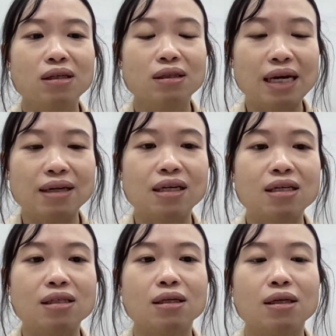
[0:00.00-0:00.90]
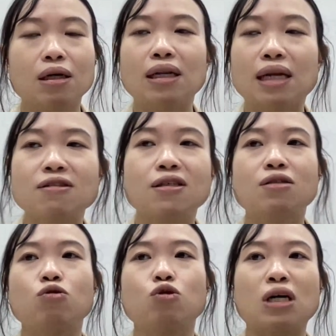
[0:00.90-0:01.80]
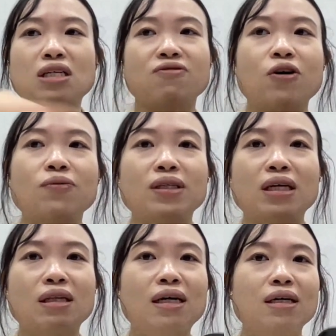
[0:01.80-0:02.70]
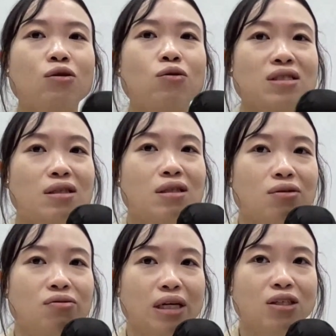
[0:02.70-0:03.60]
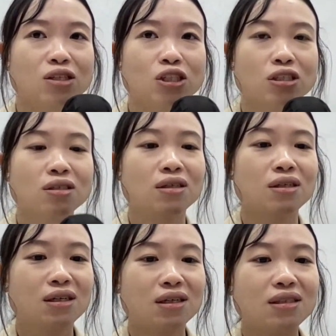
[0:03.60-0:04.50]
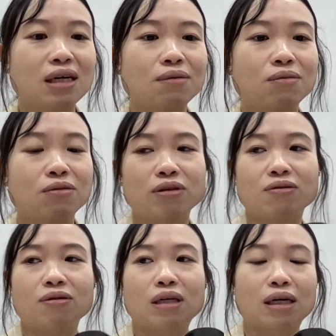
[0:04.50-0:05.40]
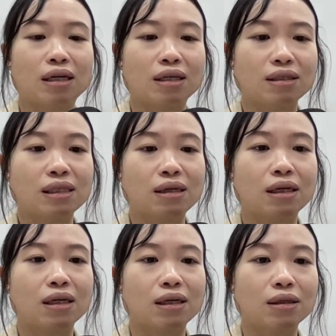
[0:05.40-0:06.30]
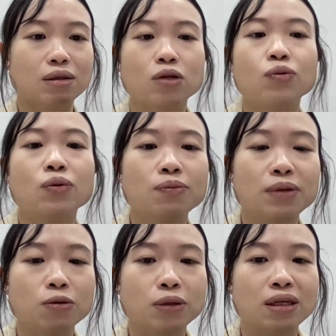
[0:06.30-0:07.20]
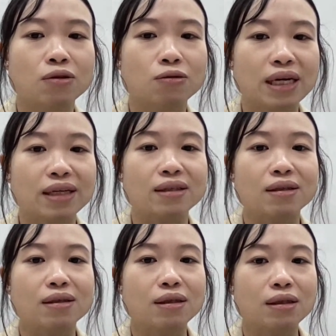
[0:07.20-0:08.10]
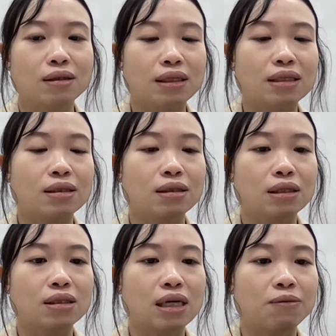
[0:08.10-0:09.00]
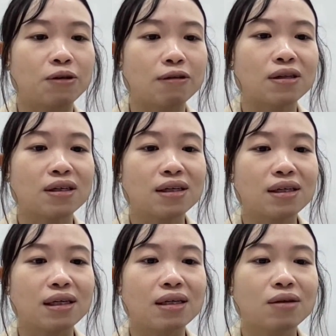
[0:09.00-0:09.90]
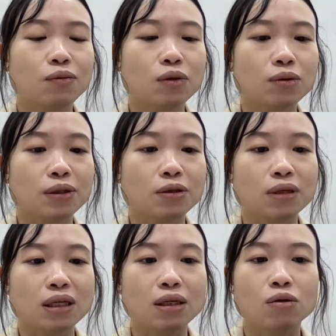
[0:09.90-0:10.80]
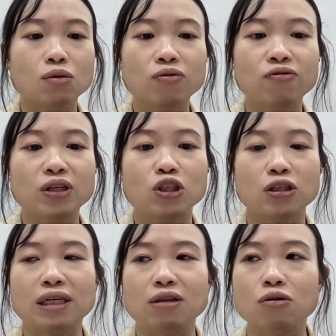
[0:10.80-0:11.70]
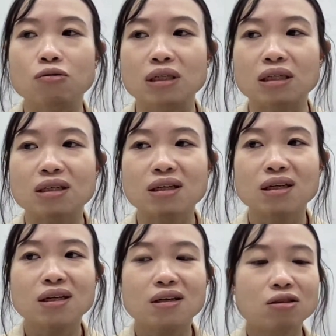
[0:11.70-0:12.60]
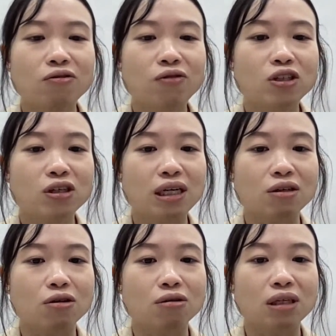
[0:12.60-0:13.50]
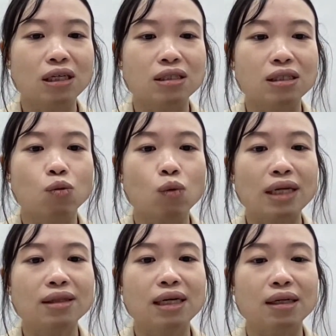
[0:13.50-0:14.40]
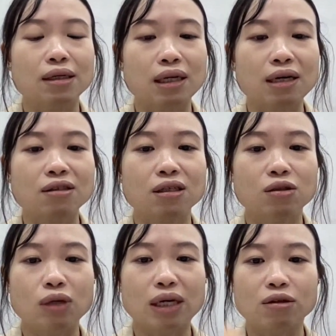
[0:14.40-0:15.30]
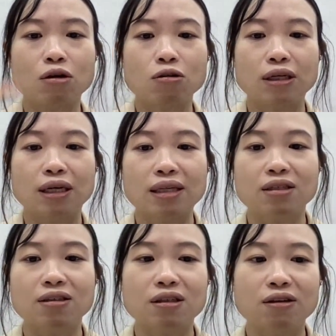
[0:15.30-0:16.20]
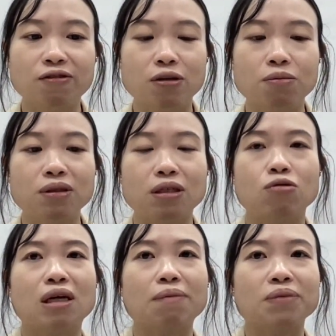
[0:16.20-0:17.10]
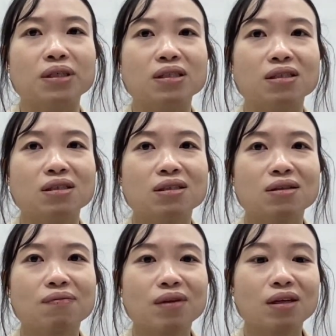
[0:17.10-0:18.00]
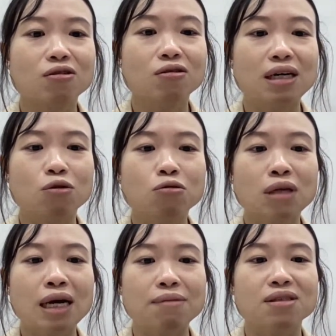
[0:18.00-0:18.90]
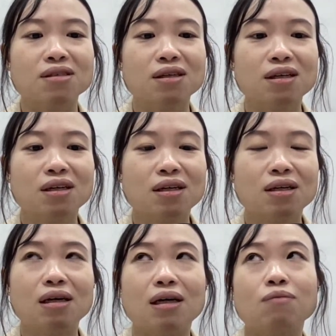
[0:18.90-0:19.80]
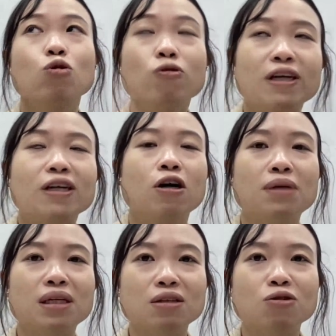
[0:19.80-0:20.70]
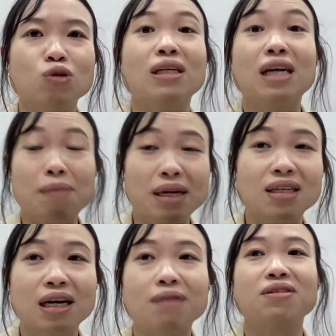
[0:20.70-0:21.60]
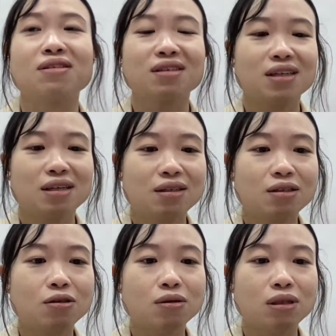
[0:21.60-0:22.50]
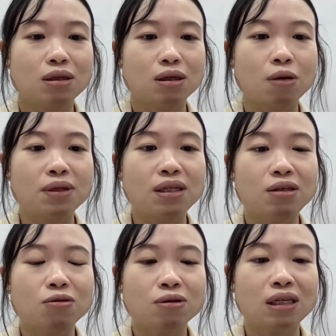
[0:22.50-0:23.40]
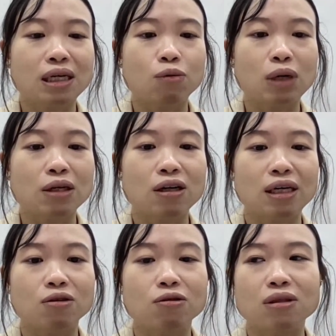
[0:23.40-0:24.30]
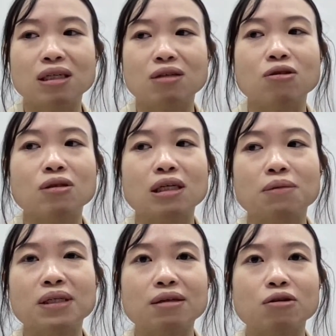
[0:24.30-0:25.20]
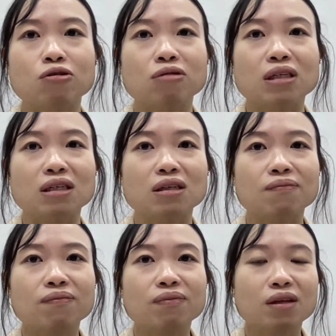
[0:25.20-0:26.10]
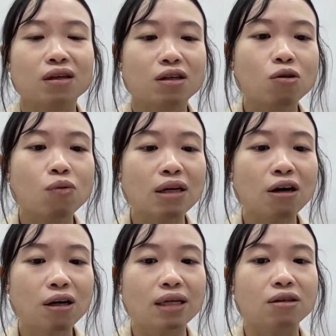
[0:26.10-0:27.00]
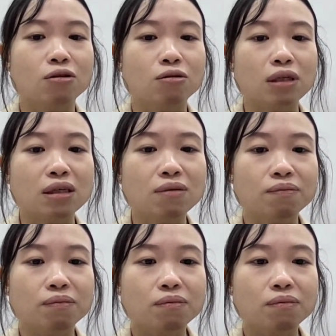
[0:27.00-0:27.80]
techniques allows us to transform the data into a certain range. So we won't be looking into that this time around. Yeah, we will be looking into feature encoding. So feature encoding is the one that allows us to encode the categorical variable into numbers. So there are two types. Two very commonly used ones. There are many types. So the commonly used one are one-hot encoding and also label encoding. So one-hot encoding